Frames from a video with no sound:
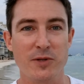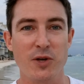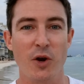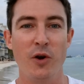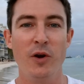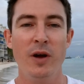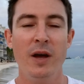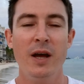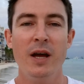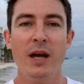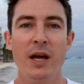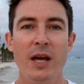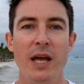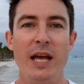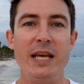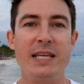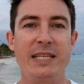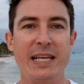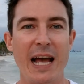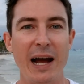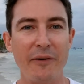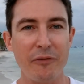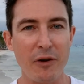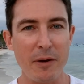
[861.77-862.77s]
So
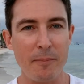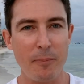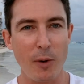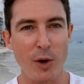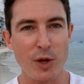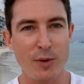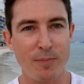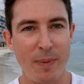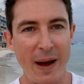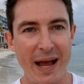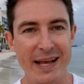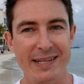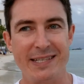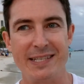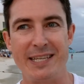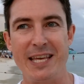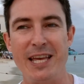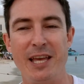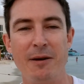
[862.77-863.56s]
he's covering both bases.